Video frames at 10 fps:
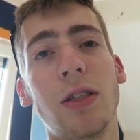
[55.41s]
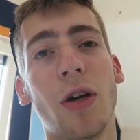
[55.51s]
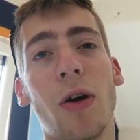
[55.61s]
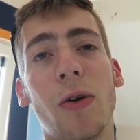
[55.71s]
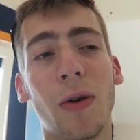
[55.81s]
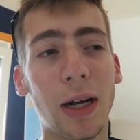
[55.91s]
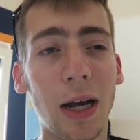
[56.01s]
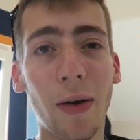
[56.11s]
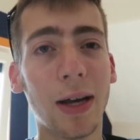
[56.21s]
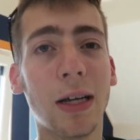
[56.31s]
So right
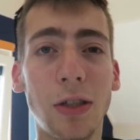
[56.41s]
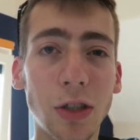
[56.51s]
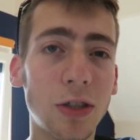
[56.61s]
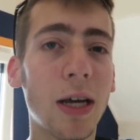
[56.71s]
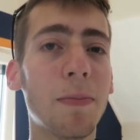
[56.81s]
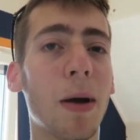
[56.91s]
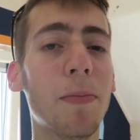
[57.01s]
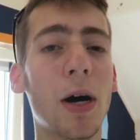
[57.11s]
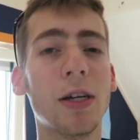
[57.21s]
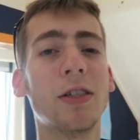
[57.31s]
now I can just take my
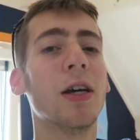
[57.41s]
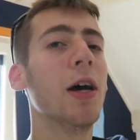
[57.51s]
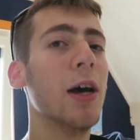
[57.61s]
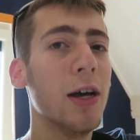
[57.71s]
bus.